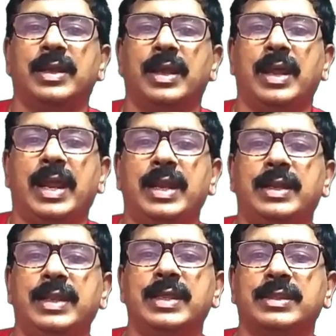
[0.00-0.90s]
and
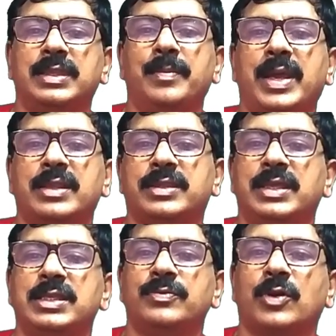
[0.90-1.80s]
takes the
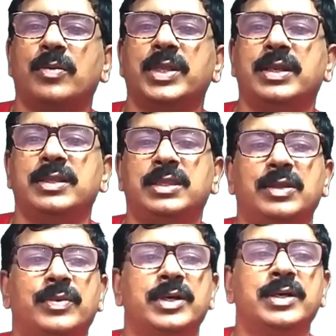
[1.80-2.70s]
message from the
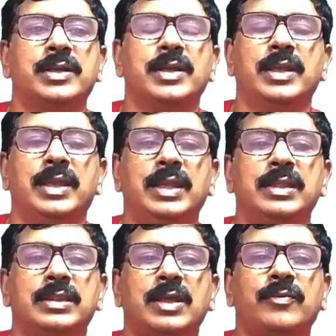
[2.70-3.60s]
receiver in
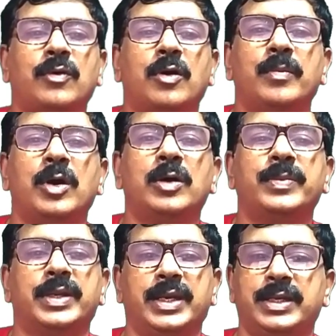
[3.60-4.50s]
the form of
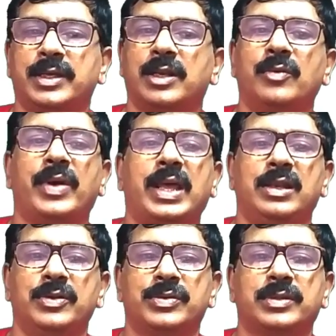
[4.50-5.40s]
return
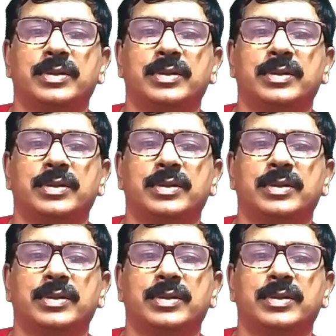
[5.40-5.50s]
values.